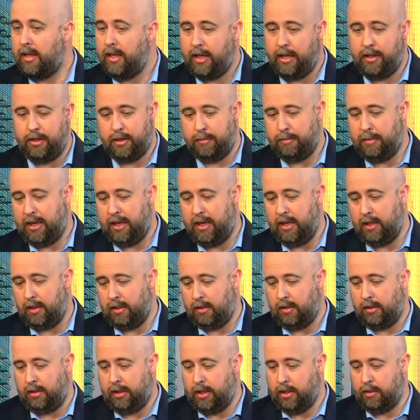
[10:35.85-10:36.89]
either
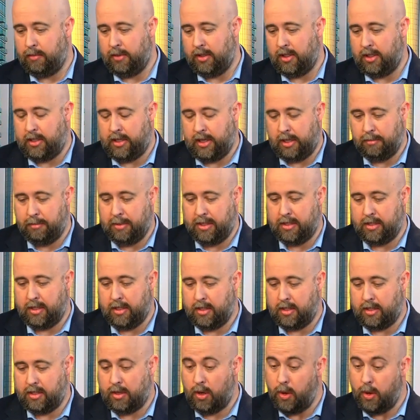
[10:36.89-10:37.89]
being real estate business